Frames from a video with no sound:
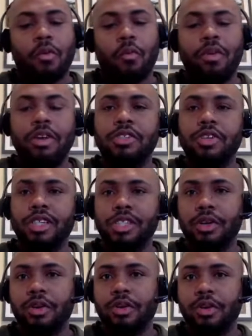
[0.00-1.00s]
When you
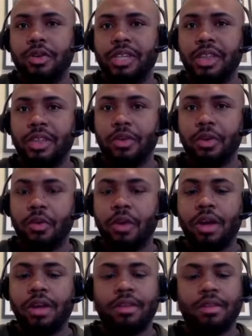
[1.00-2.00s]
structure your
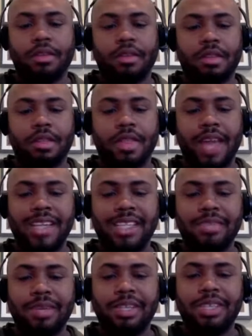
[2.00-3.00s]
1031, that
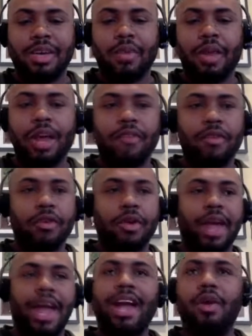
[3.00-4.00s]
just means that
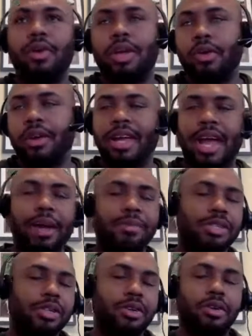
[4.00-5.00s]
whatever equity you're going to
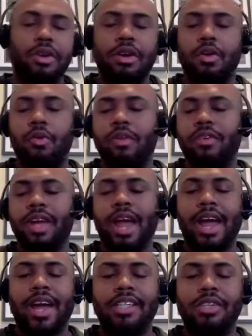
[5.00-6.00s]
capture, whatever
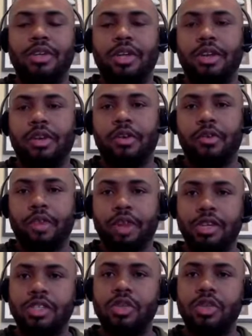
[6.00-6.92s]
cash that you're looking